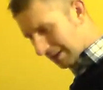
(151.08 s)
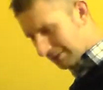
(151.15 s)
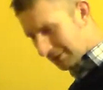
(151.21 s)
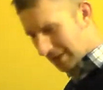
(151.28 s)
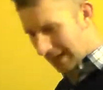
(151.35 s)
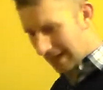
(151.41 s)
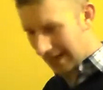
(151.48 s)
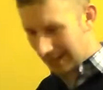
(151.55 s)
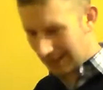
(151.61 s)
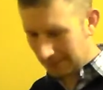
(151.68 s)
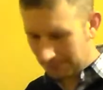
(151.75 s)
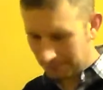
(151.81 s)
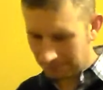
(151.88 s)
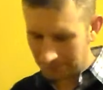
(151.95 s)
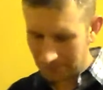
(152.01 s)
perhaps the head.
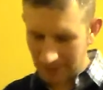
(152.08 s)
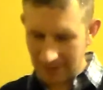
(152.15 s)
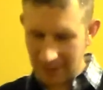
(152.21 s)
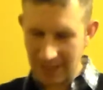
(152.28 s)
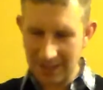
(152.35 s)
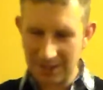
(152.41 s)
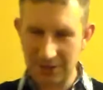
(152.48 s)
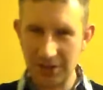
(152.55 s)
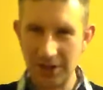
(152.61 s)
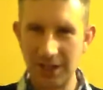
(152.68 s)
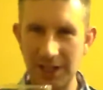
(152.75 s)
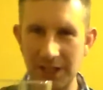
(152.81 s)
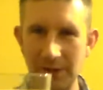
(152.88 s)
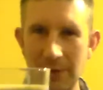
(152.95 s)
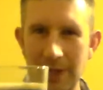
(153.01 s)
You know, the head's
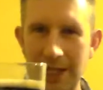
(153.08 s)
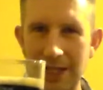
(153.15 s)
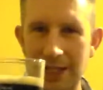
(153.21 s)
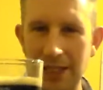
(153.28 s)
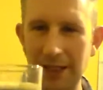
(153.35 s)
dying away a